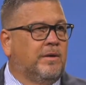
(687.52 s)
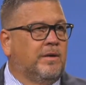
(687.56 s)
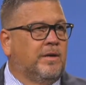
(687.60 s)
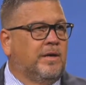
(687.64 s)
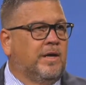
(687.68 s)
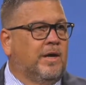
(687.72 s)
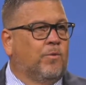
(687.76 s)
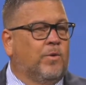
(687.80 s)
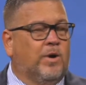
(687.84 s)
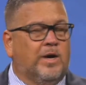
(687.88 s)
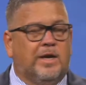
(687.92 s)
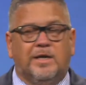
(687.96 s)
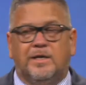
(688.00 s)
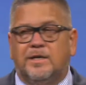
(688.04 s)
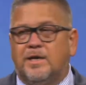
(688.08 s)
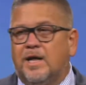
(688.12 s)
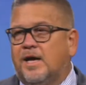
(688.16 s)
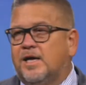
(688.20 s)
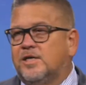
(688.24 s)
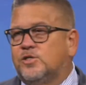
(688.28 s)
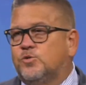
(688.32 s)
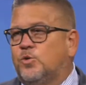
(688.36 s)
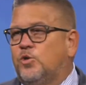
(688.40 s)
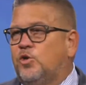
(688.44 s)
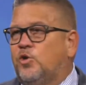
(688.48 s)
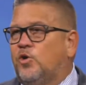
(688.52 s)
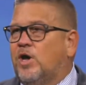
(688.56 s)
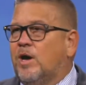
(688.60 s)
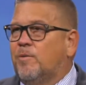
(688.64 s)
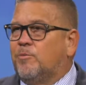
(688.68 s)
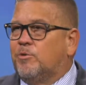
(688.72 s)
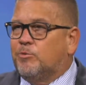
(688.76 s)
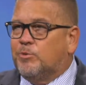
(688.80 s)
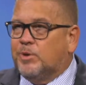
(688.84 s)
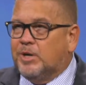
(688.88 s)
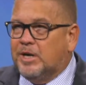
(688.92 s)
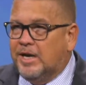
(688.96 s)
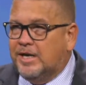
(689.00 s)
And what he does when you come
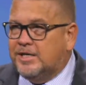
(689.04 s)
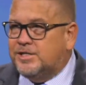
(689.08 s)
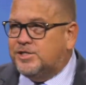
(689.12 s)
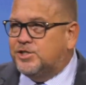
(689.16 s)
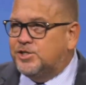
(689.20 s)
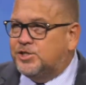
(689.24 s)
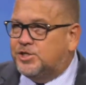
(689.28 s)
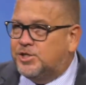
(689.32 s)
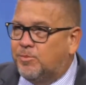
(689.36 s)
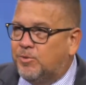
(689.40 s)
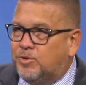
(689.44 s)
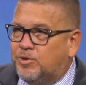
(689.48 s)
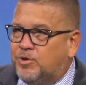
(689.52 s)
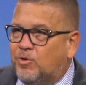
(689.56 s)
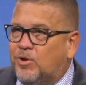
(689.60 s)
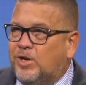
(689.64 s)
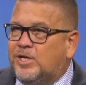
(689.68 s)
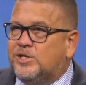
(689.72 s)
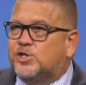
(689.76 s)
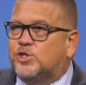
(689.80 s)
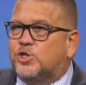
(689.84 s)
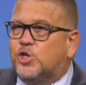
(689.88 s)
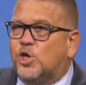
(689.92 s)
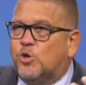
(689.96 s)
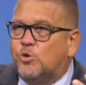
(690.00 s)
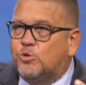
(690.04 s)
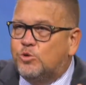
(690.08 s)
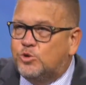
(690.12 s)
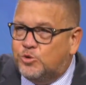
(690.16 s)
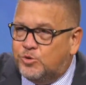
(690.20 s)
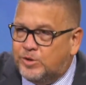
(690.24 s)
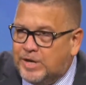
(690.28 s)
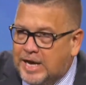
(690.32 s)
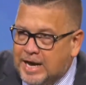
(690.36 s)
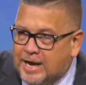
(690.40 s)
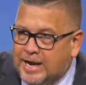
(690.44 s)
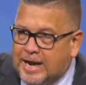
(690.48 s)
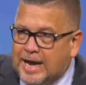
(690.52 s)
in relationship with you, he slows you
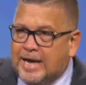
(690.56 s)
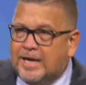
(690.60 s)
down.